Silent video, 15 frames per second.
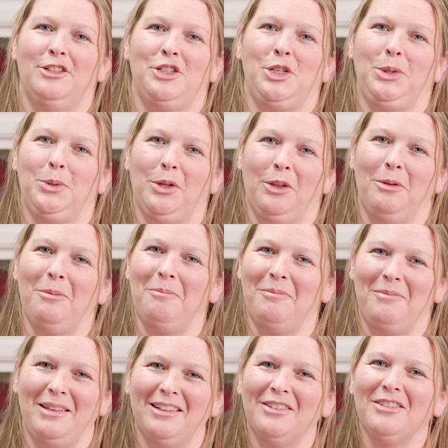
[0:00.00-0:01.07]
to a
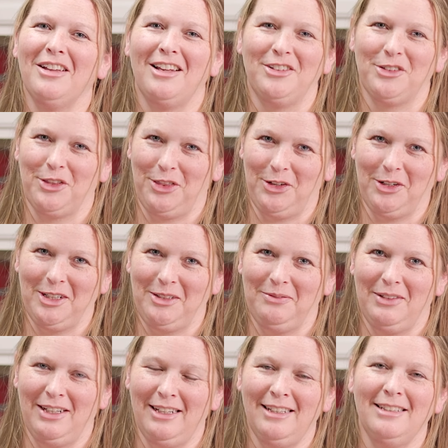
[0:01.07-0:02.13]
meal under 30
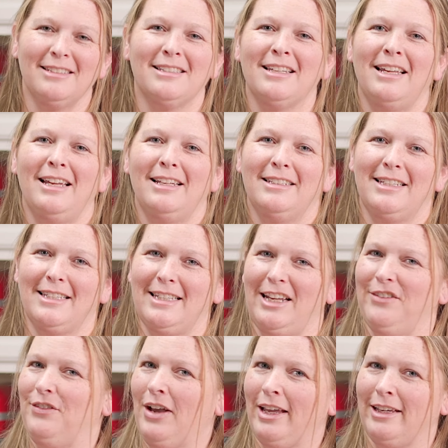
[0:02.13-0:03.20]
minutes to see
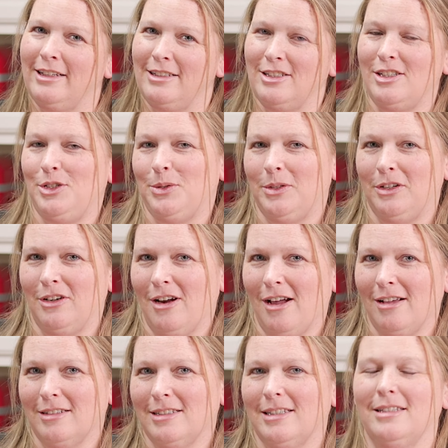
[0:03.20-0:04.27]
if I can do it or
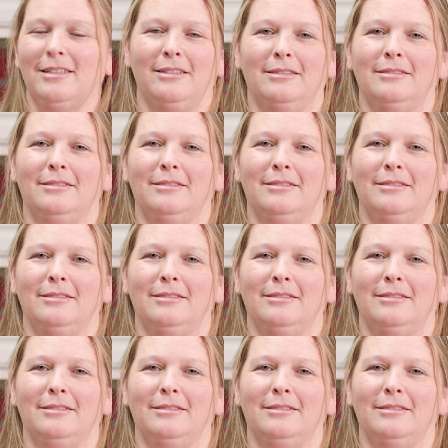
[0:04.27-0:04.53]
not.